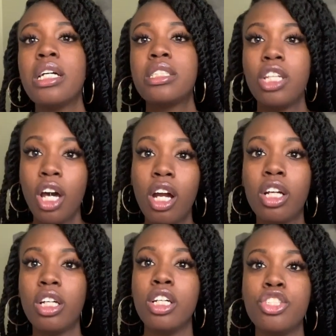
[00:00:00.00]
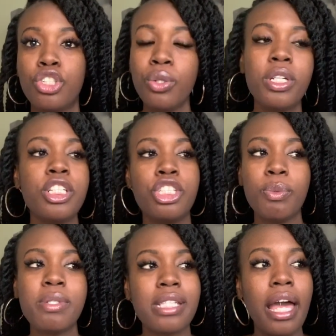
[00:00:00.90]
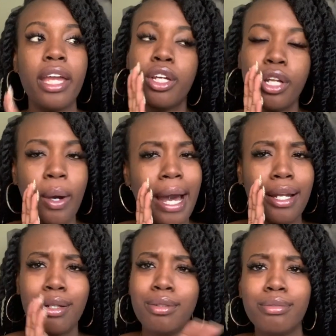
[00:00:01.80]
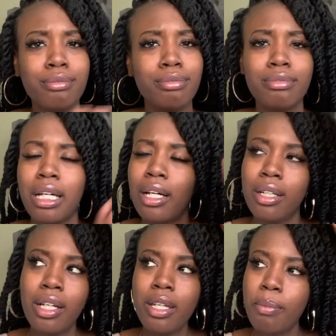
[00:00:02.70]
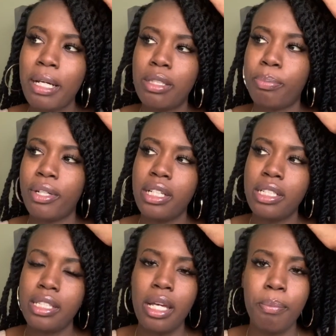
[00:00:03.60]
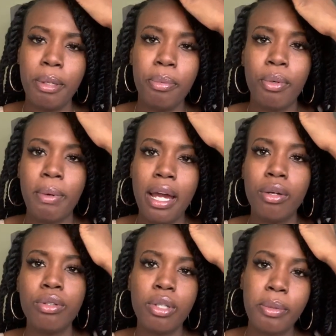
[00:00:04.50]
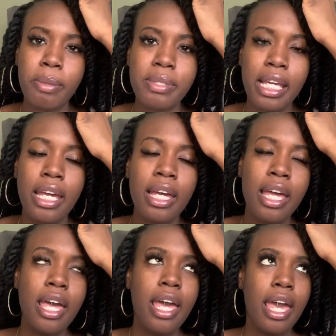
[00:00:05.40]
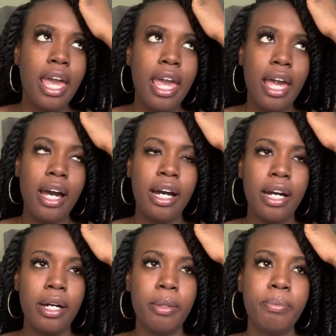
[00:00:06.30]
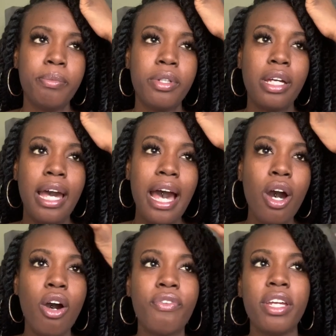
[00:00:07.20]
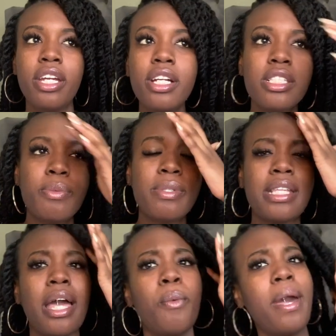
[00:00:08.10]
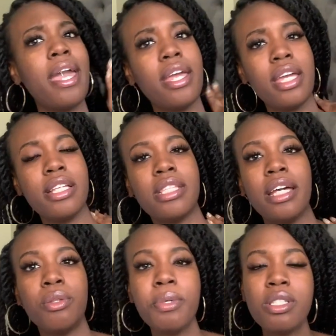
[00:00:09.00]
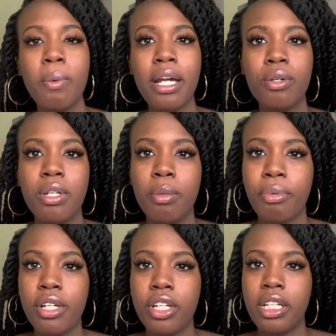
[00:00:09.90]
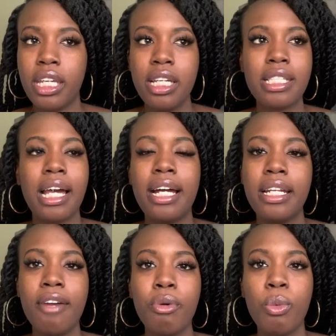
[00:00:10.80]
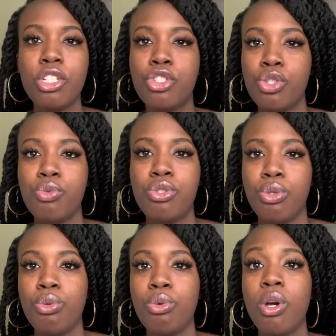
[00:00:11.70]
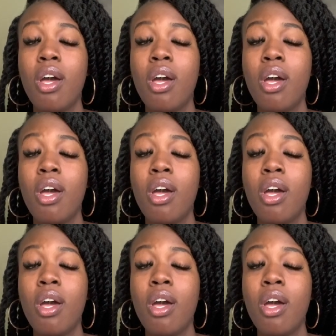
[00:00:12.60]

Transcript: to her good Judy, she was like, you know, I don't I ain't about to bring these damn people around. You know what I'm saying? And um, Kyle overhears and was like, wait, is that the reason why you didn't bring your kids? Like, I never want you to